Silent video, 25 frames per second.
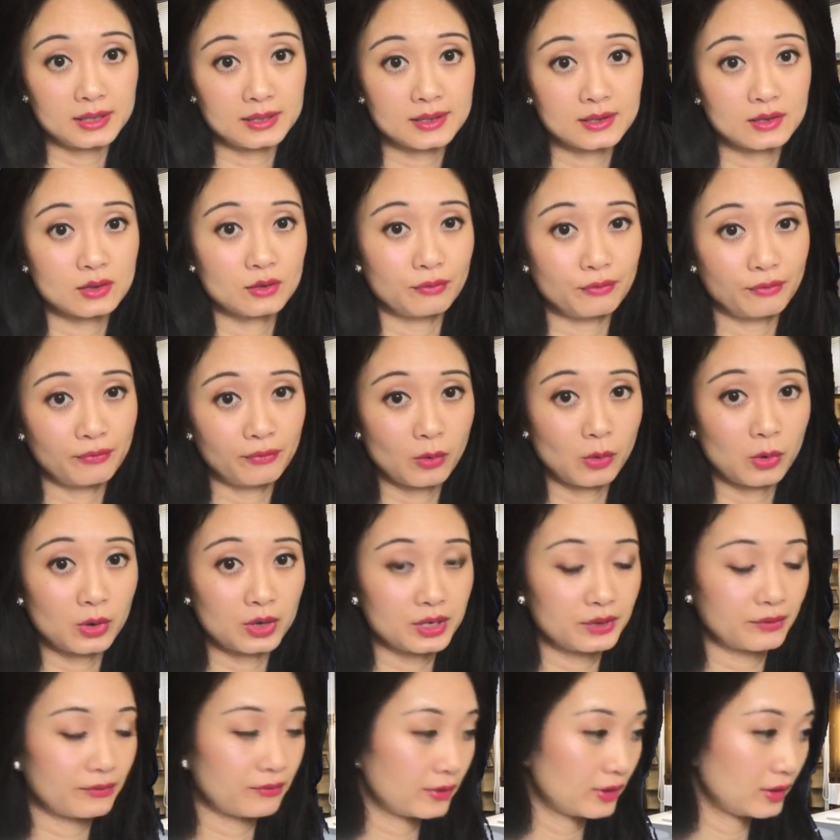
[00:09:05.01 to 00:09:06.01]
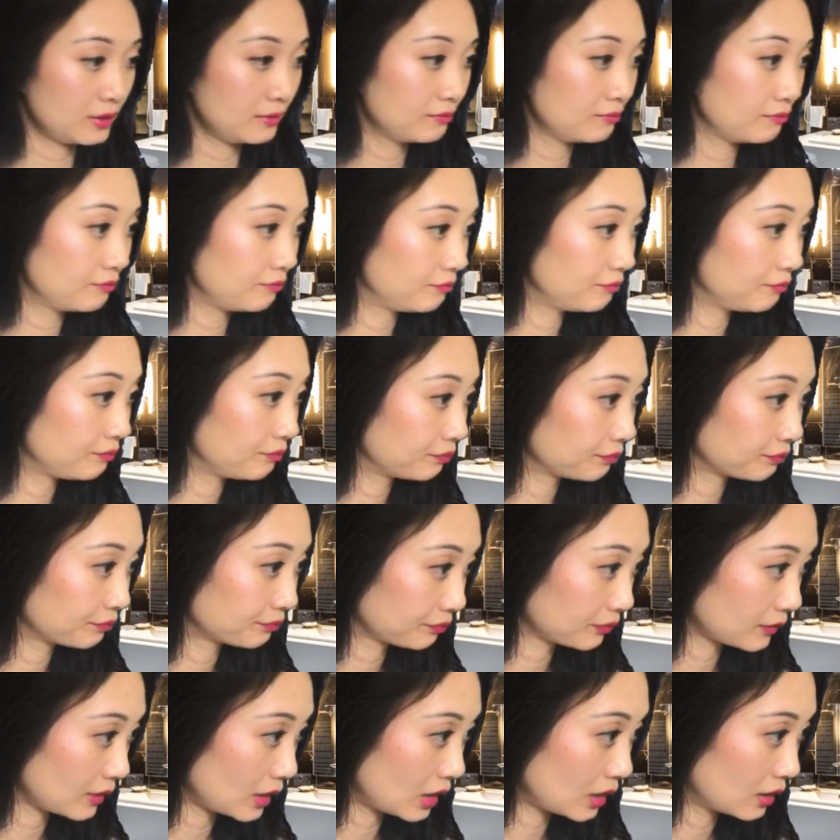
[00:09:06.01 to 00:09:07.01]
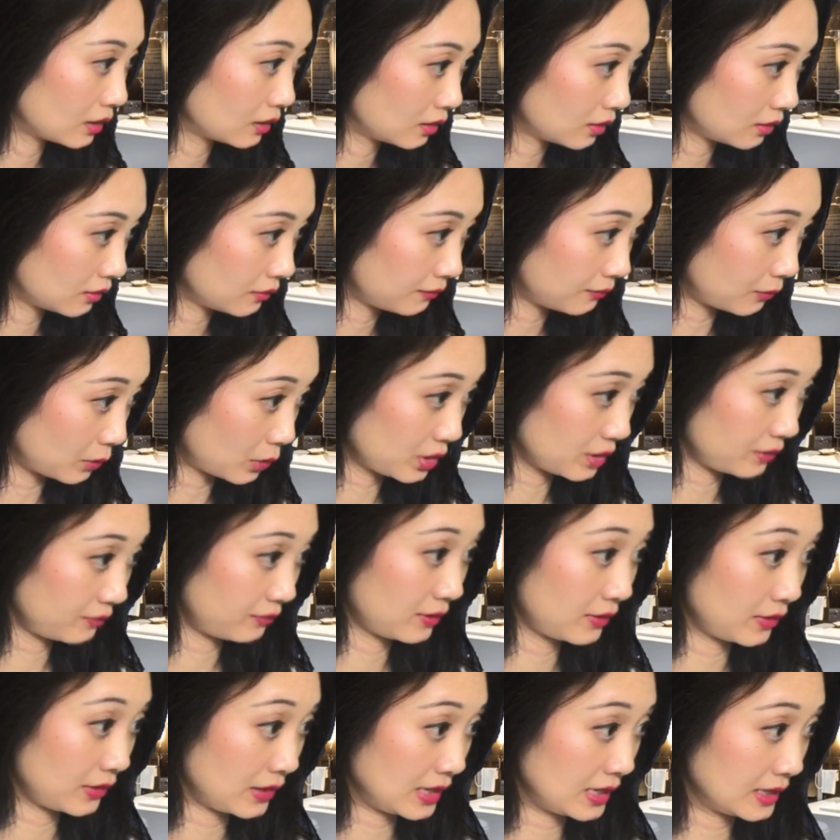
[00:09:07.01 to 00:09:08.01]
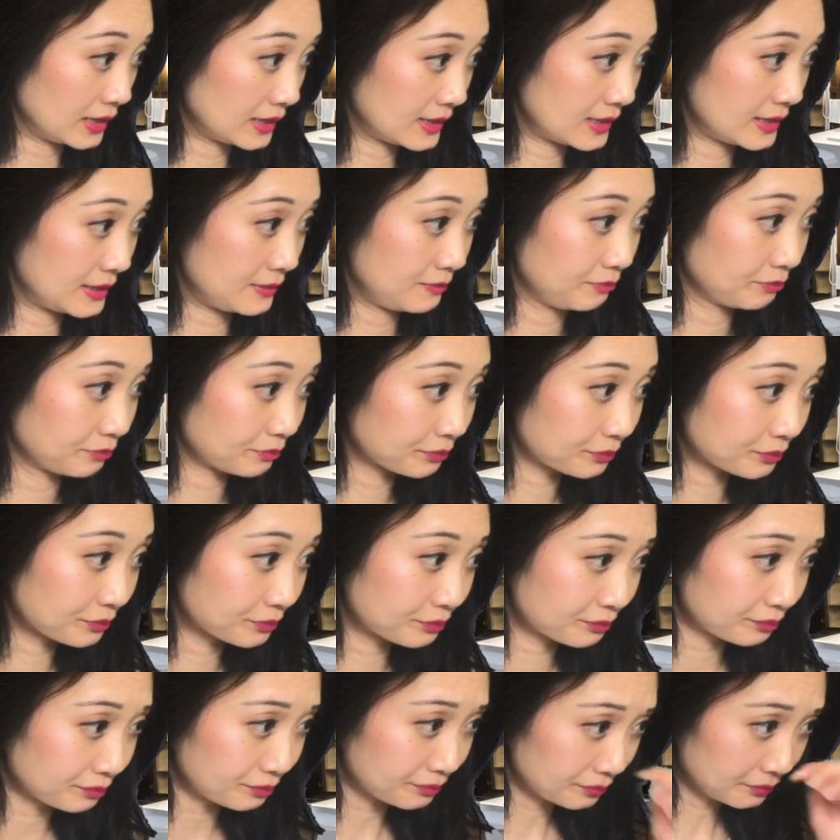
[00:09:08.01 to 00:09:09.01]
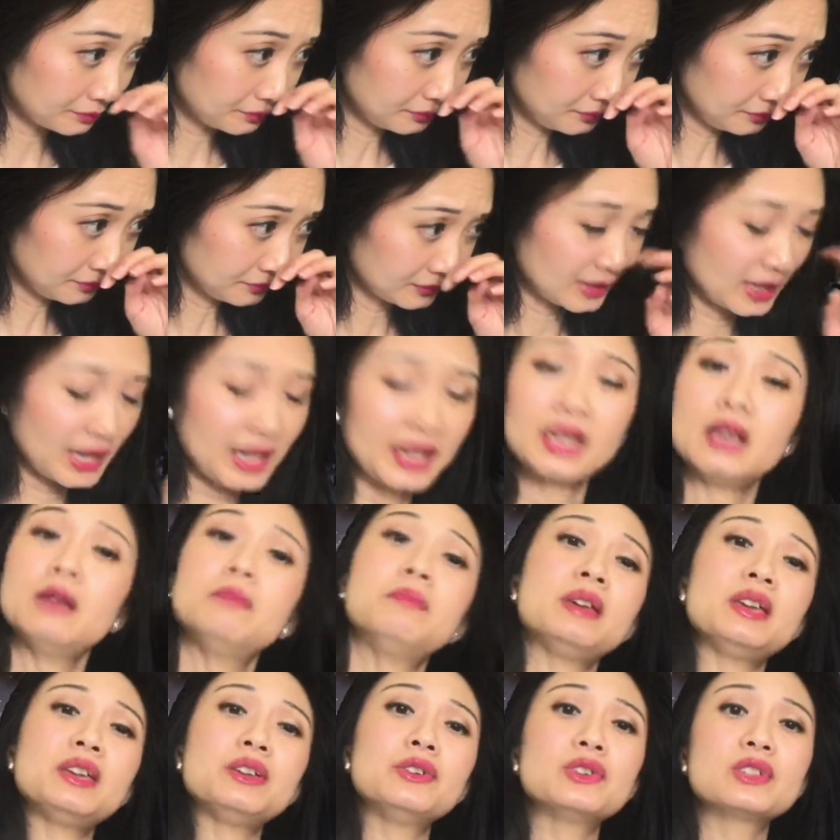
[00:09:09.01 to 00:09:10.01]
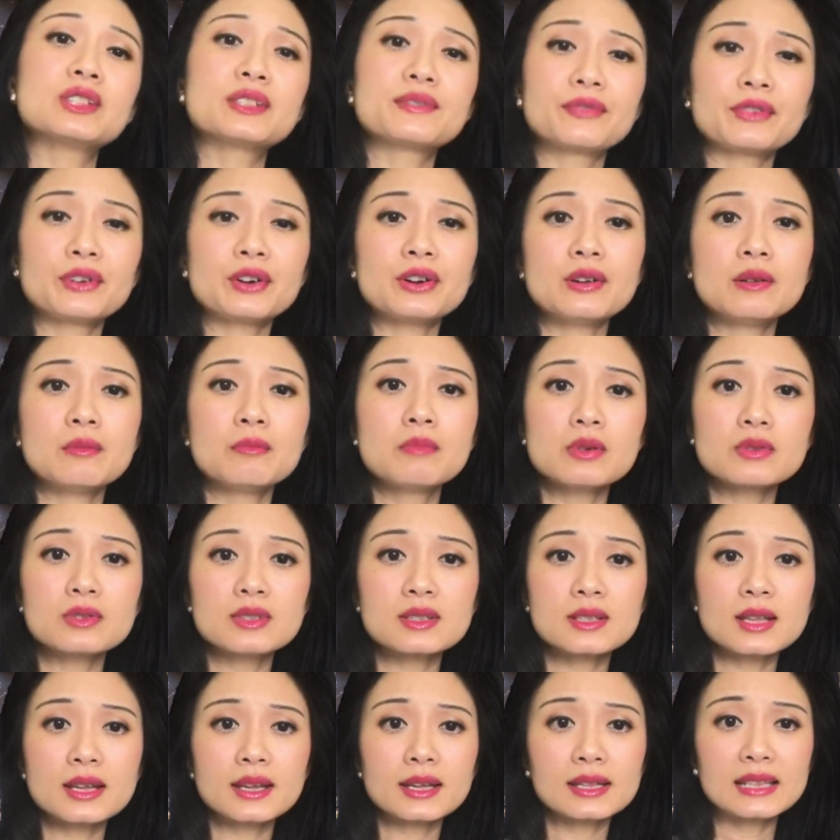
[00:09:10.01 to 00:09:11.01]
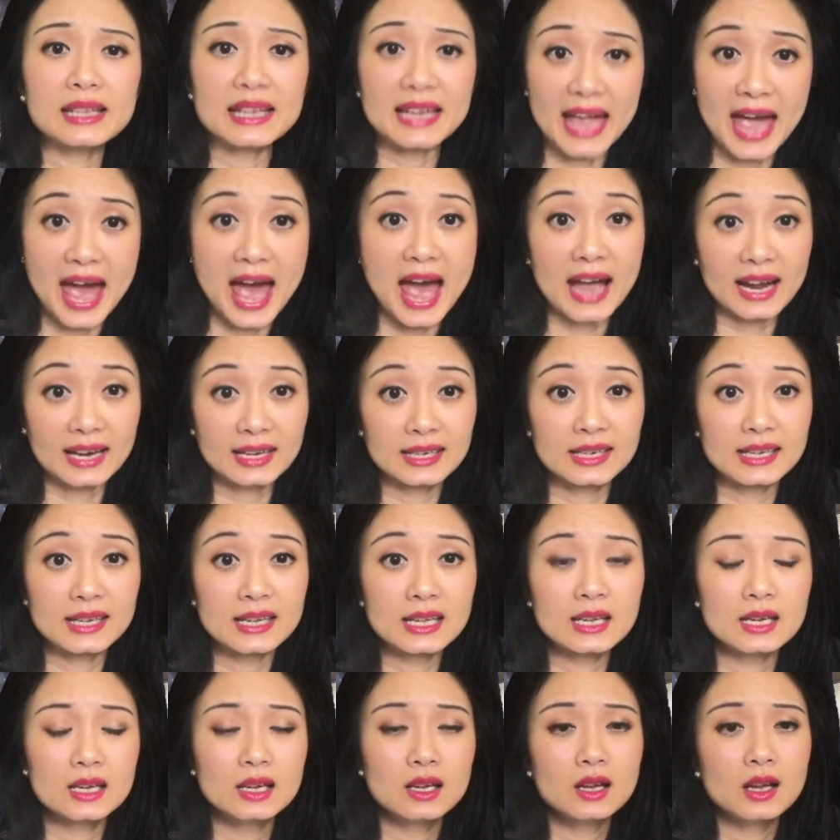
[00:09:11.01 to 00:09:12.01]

So four different four different things. It can be used for most likely acne.